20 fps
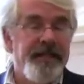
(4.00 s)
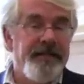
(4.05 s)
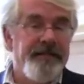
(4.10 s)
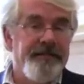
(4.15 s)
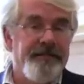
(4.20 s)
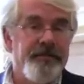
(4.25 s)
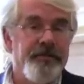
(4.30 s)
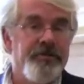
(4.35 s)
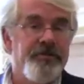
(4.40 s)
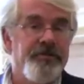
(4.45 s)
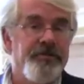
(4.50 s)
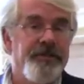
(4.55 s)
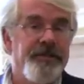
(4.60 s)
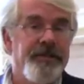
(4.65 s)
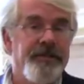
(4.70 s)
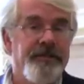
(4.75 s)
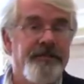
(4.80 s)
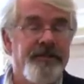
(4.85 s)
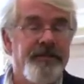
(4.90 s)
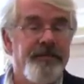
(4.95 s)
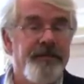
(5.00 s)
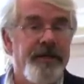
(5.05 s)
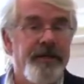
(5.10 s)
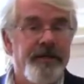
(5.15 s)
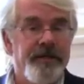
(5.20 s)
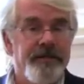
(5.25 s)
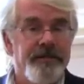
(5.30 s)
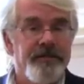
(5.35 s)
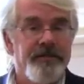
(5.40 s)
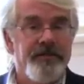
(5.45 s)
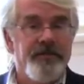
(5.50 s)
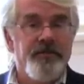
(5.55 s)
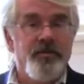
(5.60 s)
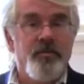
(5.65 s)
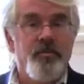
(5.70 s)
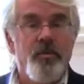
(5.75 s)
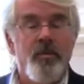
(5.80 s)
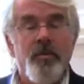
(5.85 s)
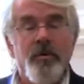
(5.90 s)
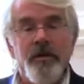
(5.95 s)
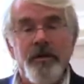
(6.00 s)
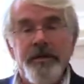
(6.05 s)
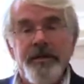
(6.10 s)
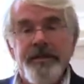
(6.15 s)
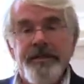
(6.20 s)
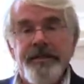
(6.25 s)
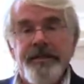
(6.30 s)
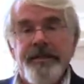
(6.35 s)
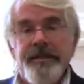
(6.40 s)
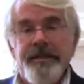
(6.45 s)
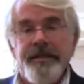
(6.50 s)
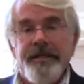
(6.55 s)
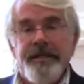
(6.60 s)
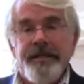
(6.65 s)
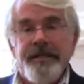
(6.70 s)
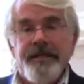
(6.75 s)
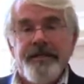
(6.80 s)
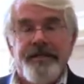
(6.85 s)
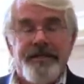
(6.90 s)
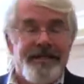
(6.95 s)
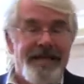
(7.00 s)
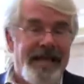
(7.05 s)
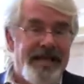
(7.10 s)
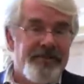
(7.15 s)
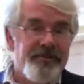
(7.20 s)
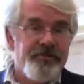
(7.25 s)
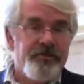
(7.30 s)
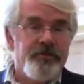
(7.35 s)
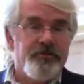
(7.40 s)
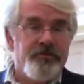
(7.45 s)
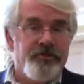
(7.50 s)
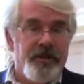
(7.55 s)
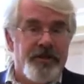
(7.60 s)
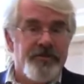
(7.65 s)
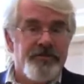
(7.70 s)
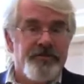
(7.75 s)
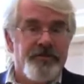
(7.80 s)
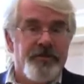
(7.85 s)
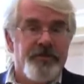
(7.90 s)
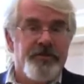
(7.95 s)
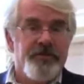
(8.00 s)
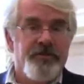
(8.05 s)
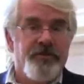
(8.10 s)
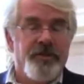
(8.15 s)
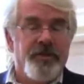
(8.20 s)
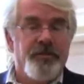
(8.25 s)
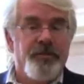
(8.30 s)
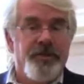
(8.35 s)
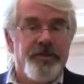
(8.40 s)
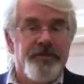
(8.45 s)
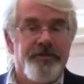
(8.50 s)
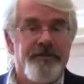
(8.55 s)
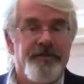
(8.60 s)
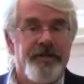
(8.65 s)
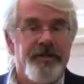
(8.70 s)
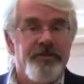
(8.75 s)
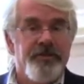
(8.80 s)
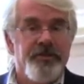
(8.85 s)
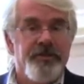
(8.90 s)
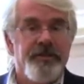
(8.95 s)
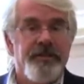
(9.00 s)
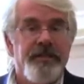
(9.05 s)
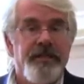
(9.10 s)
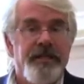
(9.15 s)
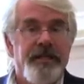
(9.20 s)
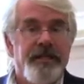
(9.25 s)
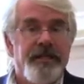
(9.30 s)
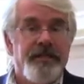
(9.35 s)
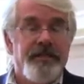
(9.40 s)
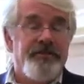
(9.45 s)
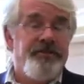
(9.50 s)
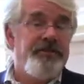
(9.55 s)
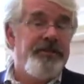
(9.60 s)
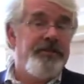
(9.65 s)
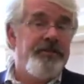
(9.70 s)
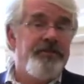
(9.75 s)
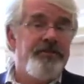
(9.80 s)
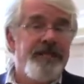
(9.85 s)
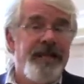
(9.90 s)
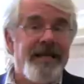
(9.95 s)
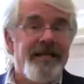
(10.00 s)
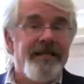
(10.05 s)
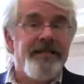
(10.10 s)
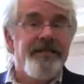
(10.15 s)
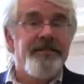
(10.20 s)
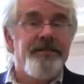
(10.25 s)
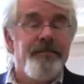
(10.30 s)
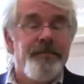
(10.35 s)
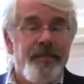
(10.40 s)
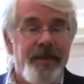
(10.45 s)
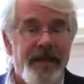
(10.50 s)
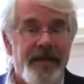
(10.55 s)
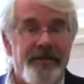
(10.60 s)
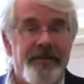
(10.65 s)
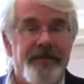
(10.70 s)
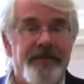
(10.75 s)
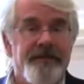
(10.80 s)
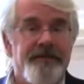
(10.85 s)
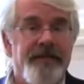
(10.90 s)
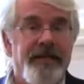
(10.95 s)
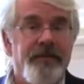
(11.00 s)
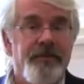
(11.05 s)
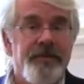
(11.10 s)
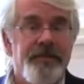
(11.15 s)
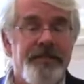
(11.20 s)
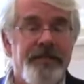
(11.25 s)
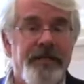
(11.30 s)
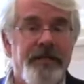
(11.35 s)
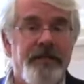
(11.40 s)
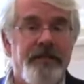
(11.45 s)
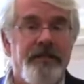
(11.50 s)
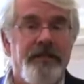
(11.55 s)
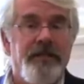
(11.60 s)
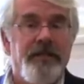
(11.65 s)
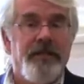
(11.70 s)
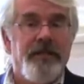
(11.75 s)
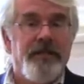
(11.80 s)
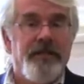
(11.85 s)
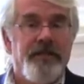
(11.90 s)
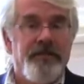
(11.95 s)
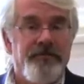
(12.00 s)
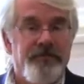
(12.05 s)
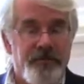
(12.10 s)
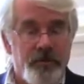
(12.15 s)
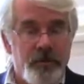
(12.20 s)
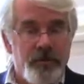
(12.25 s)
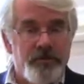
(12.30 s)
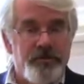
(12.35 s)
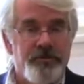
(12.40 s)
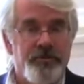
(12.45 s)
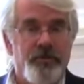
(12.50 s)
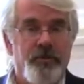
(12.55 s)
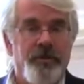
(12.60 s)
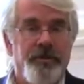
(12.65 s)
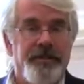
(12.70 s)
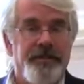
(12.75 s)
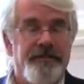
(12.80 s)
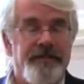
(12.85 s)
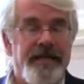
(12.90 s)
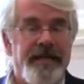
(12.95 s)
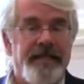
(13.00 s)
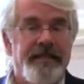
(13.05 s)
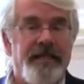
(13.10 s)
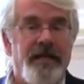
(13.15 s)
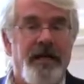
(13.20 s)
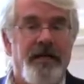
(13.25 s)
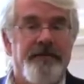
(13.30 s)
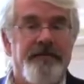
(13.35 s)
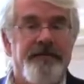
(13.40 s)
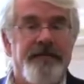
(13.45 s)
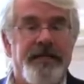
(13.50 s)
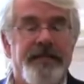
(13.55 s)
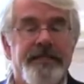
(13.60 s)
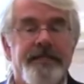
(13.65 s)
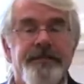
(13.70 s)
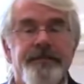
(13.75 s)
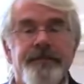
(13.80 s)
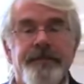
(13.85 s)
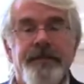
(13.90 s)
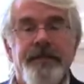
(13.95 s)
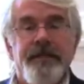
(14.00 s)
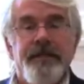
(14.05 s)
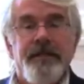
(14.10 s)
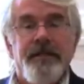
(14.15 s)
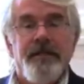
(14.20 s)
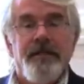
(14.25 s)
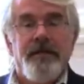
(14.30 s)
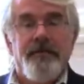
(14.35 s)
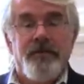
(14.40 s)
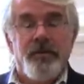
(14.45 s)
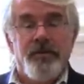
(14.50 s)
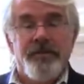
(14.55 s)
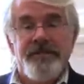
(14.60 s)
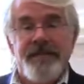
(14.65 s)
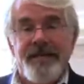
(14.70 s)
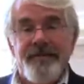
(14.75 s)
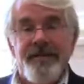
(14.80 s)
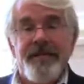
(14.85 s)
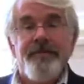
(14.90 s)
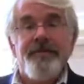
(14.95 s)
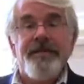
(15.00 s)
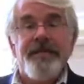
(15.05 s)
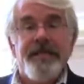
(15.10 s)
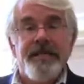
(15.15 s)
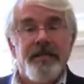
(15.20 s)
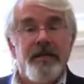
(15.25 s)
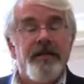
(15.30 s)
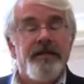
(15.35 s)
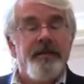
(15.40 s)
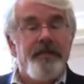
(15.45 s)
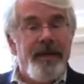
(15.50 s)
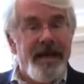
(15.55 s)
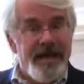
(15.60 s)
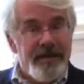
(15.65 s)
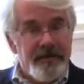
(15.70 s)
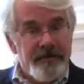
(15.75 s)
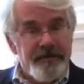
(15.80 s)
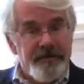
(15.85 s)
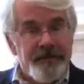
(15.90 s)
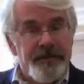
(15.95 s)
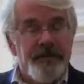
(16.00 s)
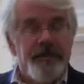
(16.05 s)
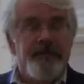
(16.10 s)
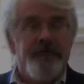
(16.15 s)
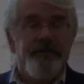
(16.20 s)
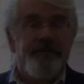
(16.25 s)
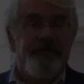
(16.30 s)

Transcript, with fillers: anniversary of the American Civil War, the National Trust for Historic Preservation considers that it is imperative that we tell the full story of that conflict. Of course, that may begin on the battlefield,